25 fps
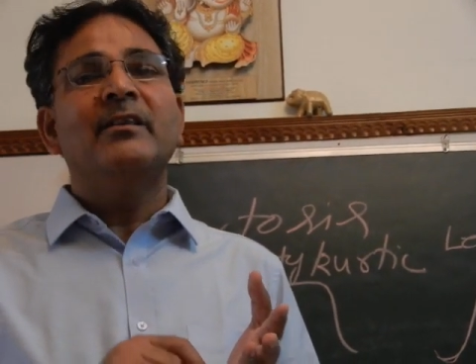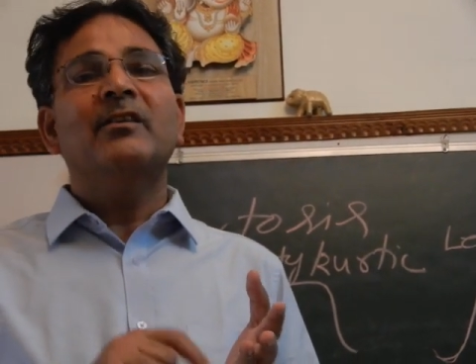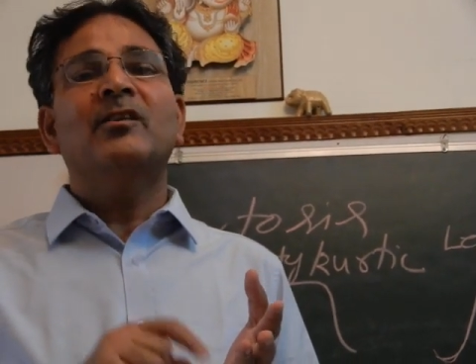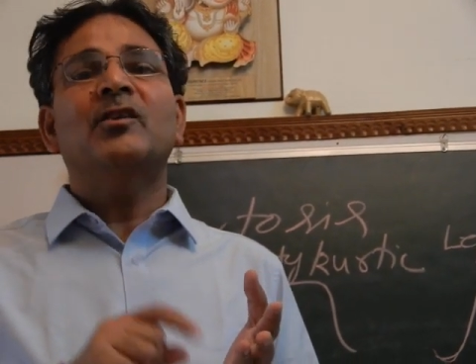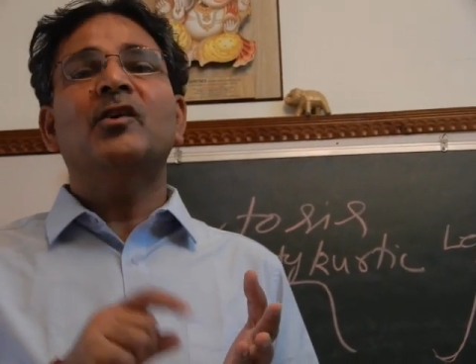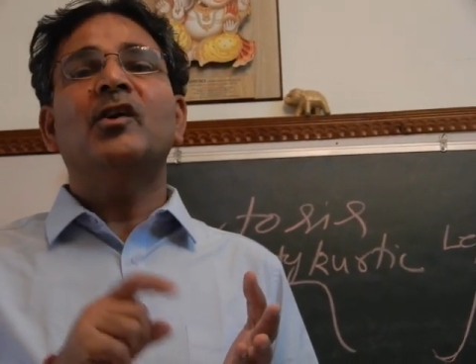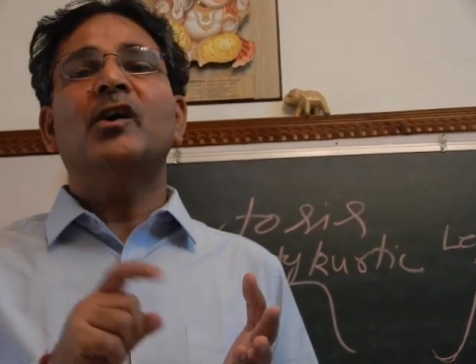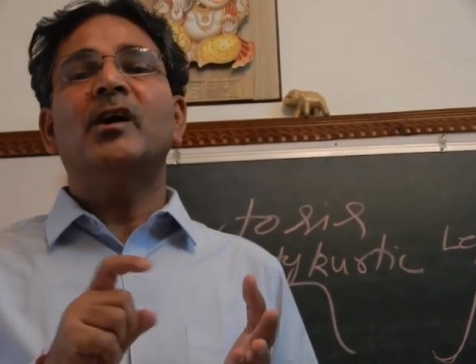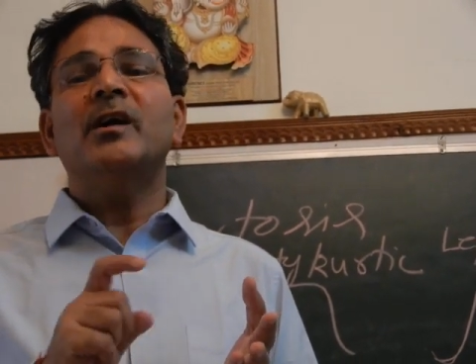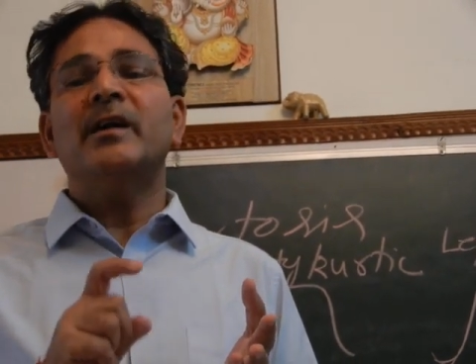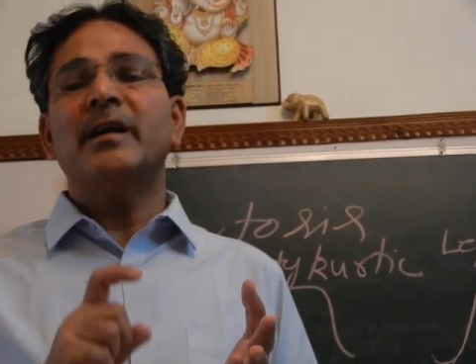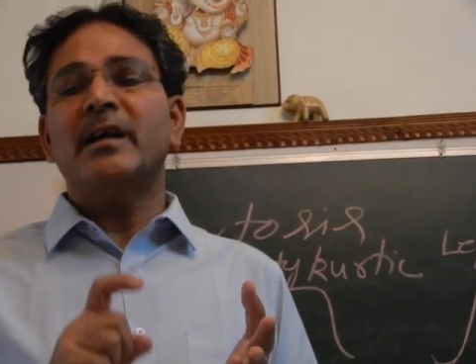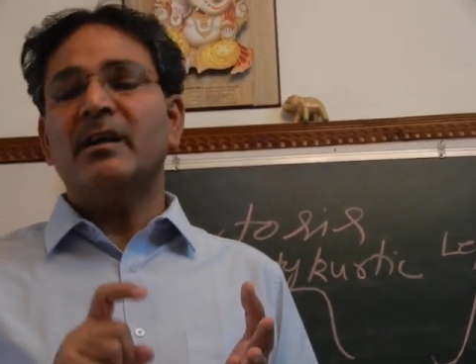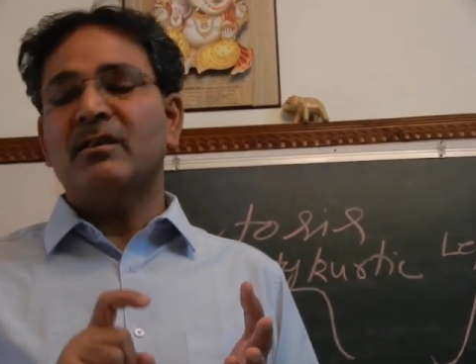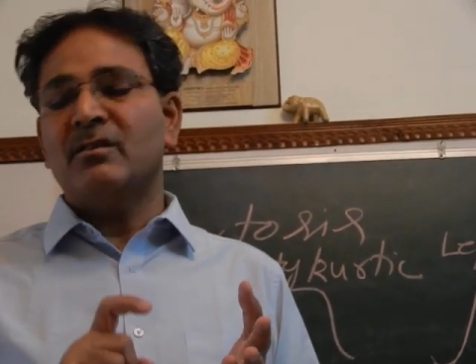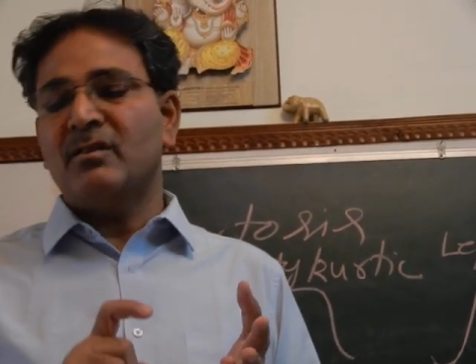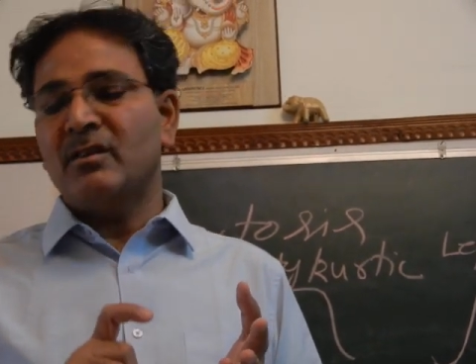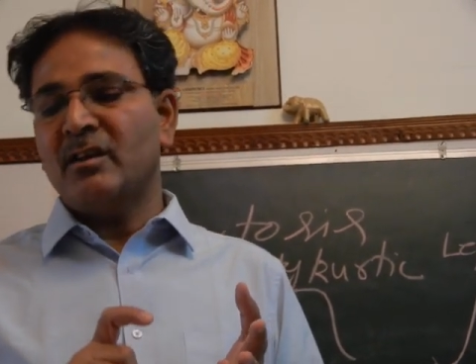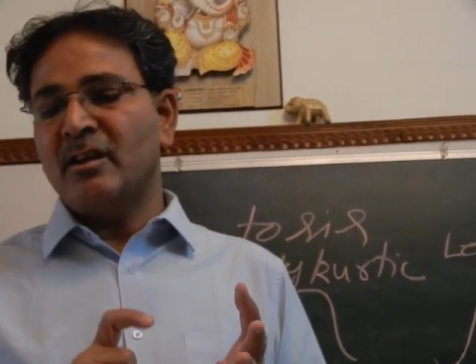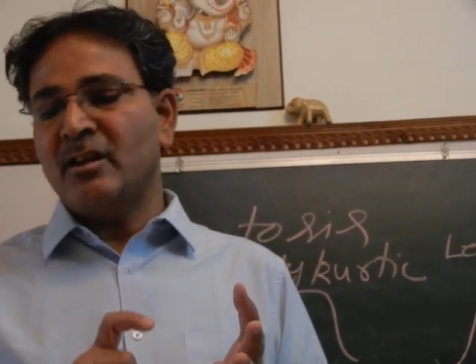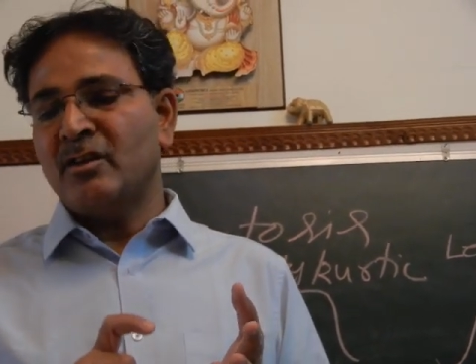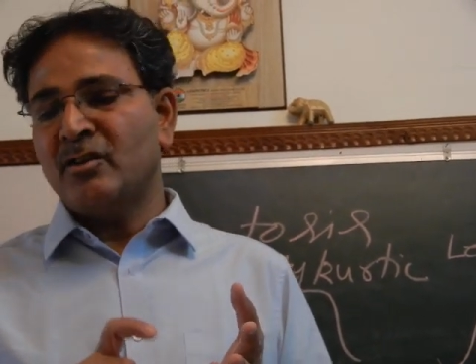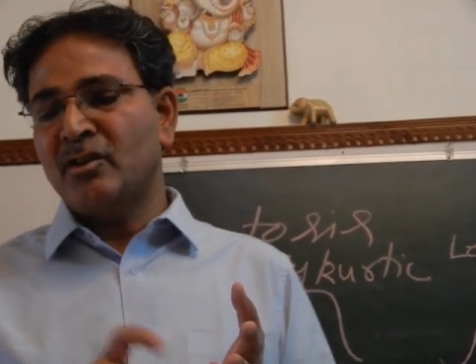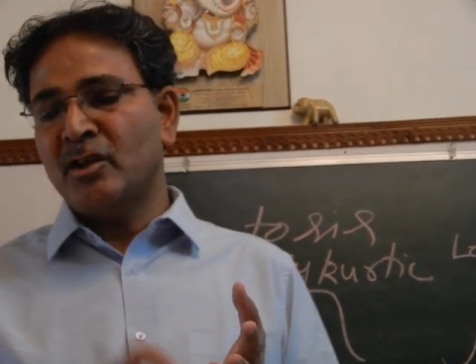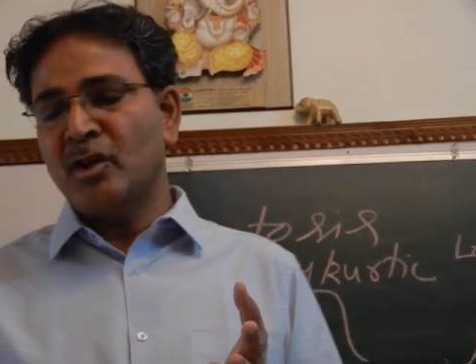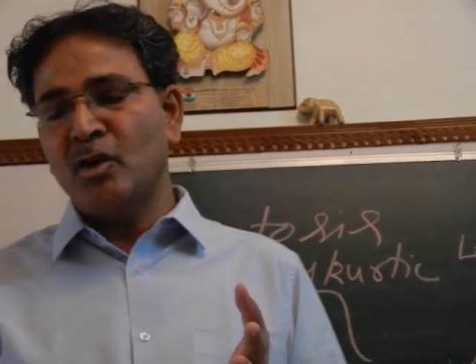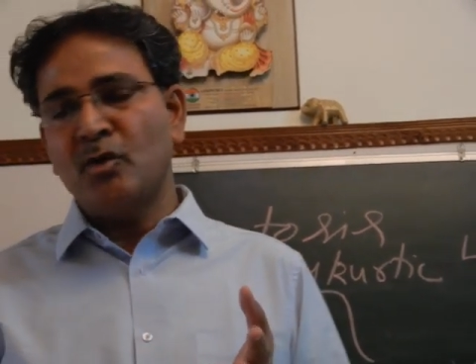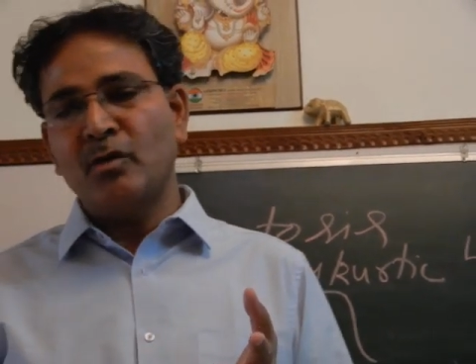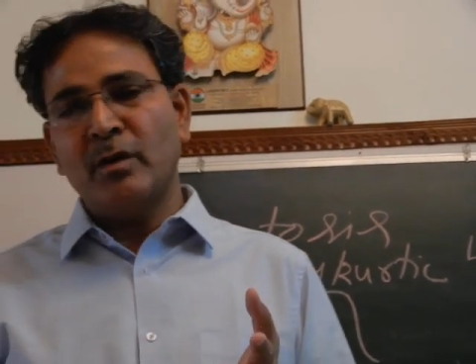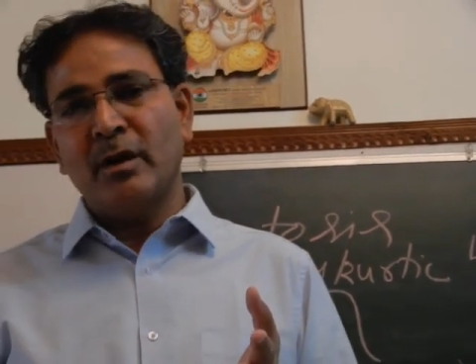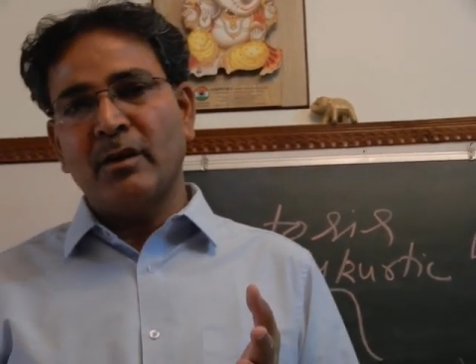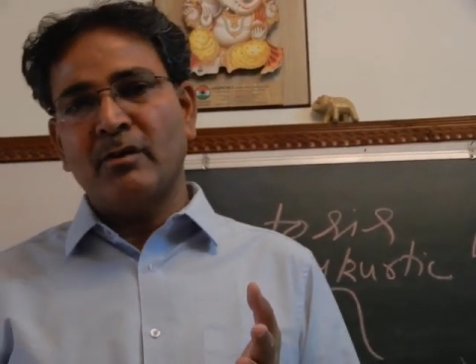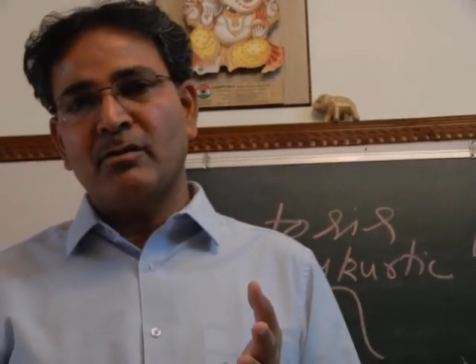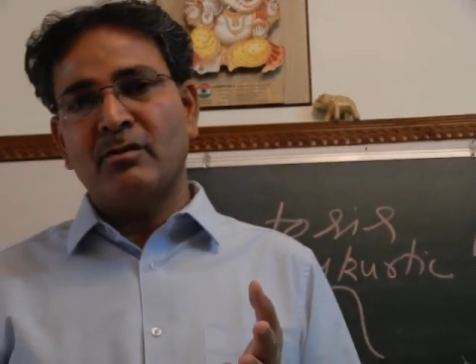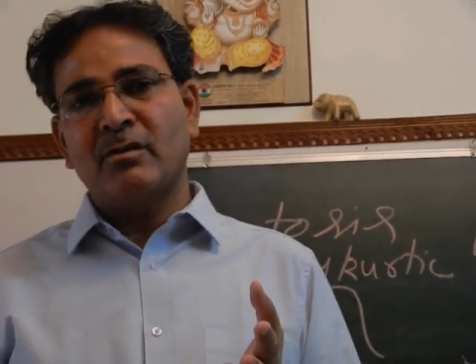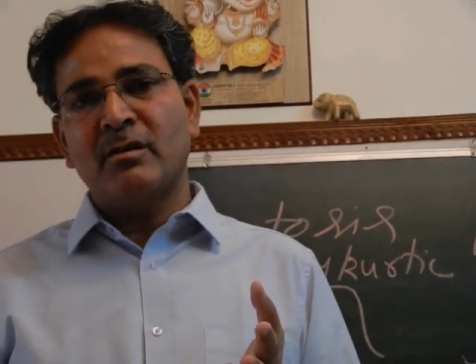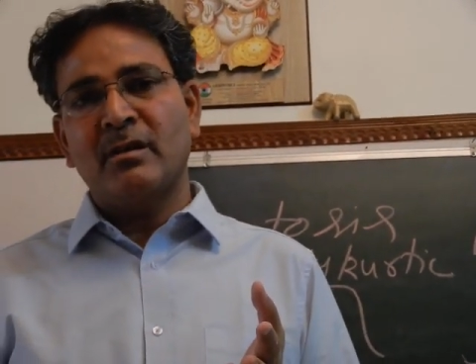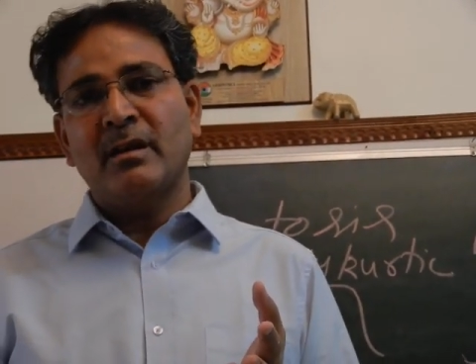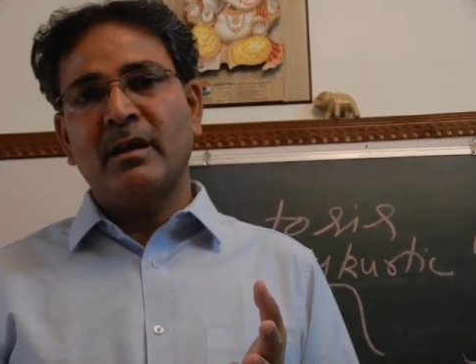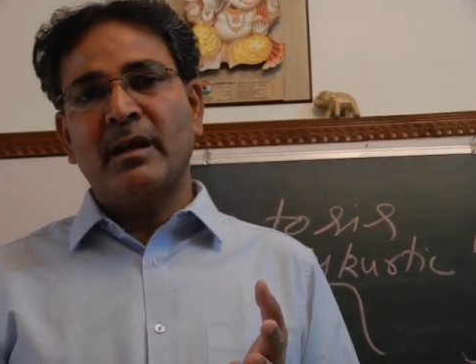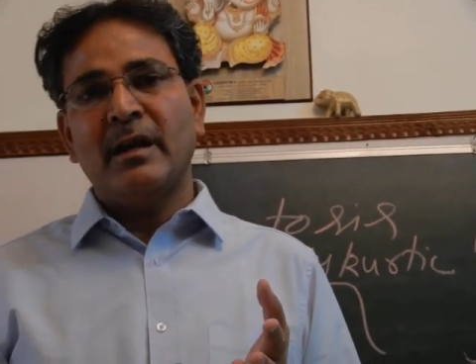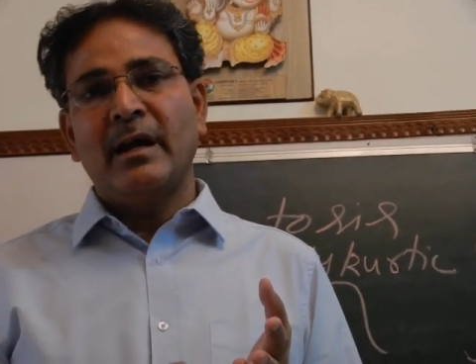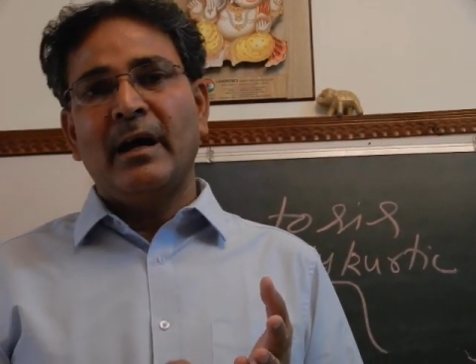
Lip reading: third is skewness,